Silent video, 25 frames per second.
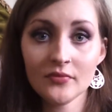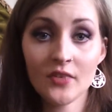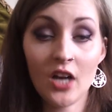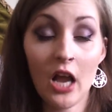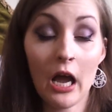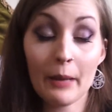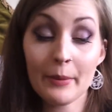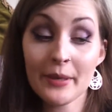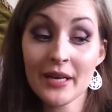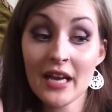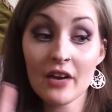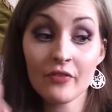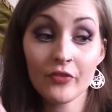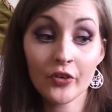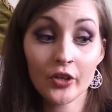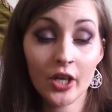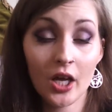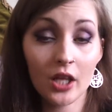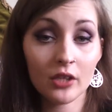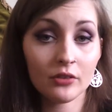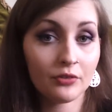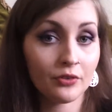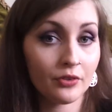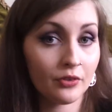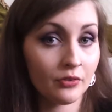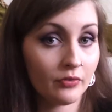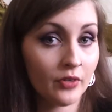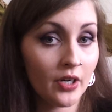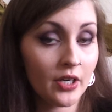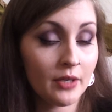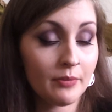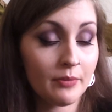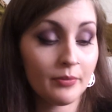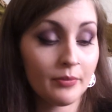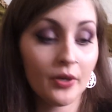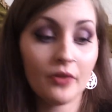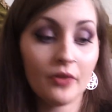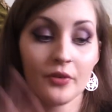I did every colour of the
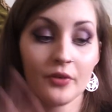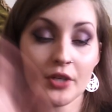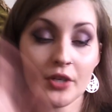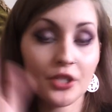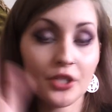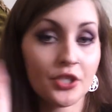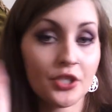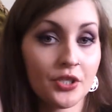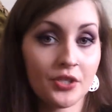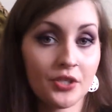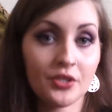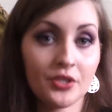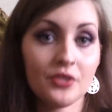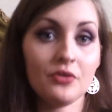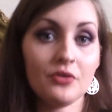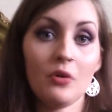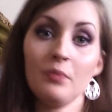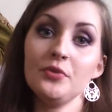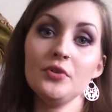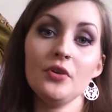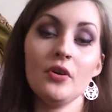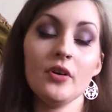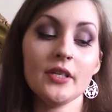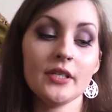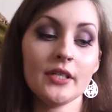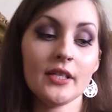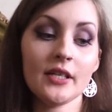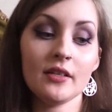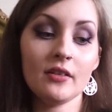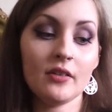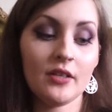rainbow and I just stopped dyeing it.